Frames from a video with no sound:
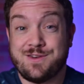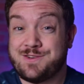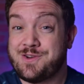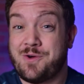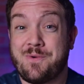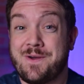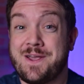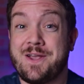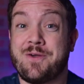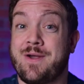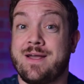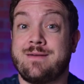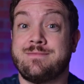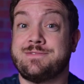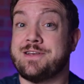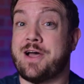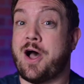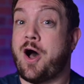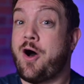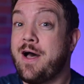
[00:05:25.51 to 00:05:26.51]
Don't worry,
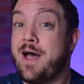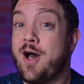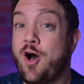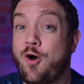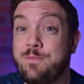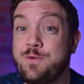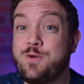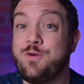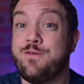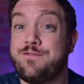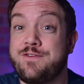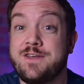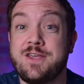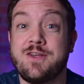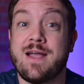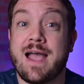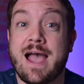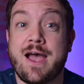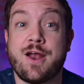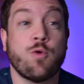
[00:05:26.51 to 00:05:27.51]
Grams, I'll help you
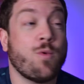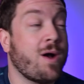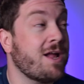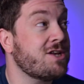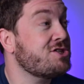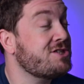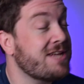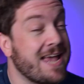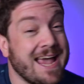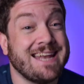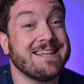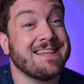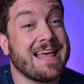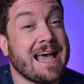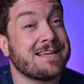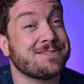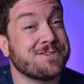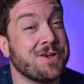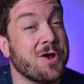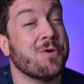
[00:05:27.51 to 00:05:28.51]
figure out how to watch Ted
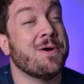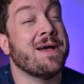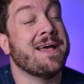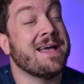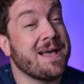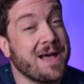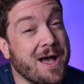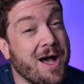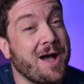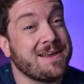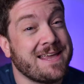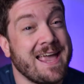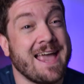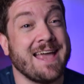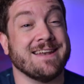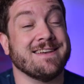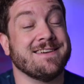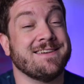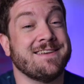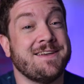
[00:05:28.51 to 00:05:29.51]
Lasso
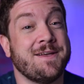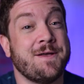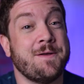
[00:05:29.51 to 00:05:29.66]
again.